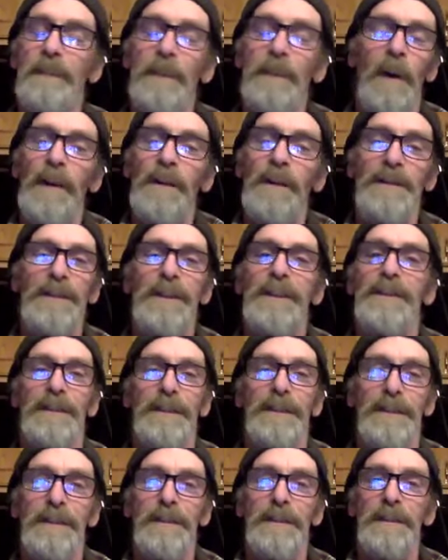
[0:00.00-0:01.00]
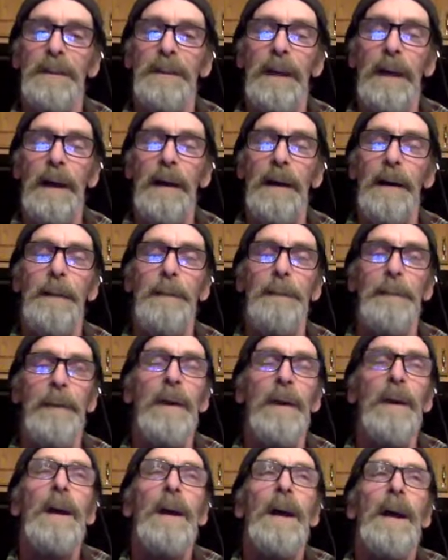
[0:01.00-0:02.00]
All seasons.
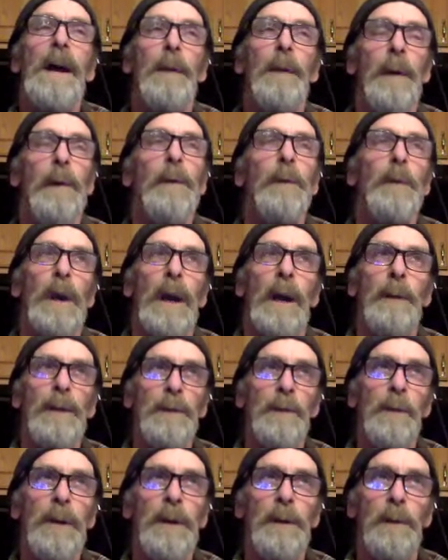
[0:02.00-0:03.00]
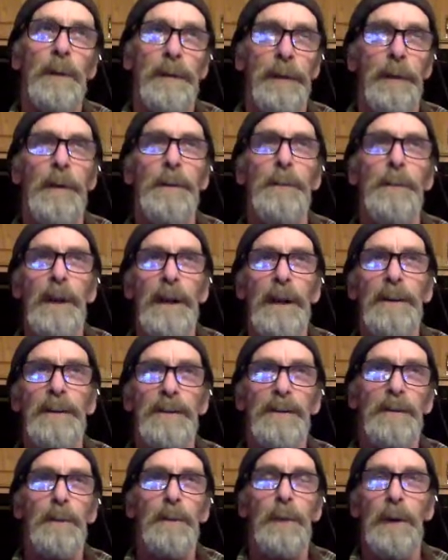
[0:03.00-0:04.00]
And when I was working with Third
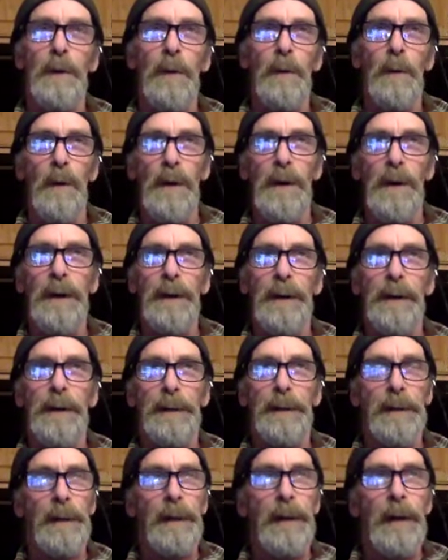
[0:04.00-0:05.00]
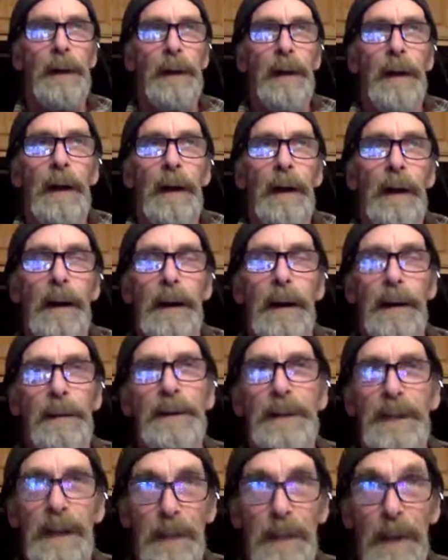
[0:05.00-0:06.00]
Branch, we were working
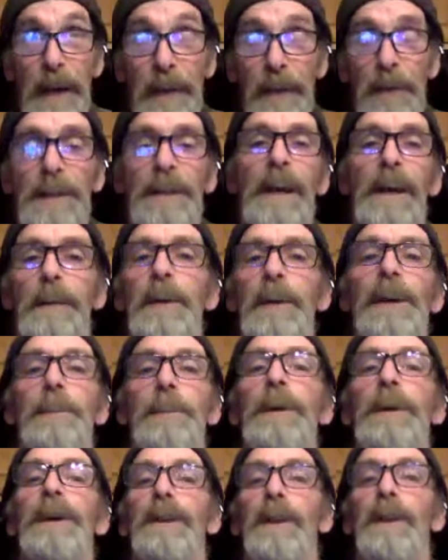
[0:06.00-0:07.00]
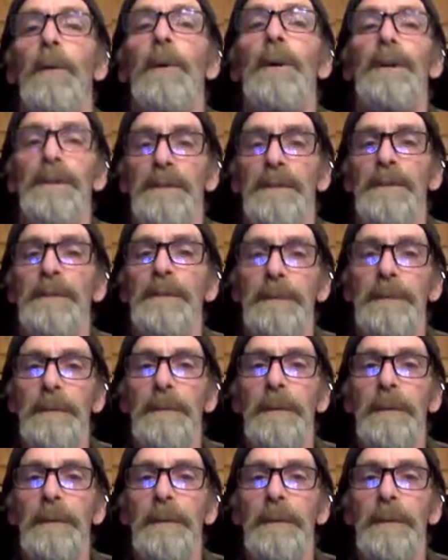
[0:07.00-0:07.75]
every day. Every day we could be in the woods.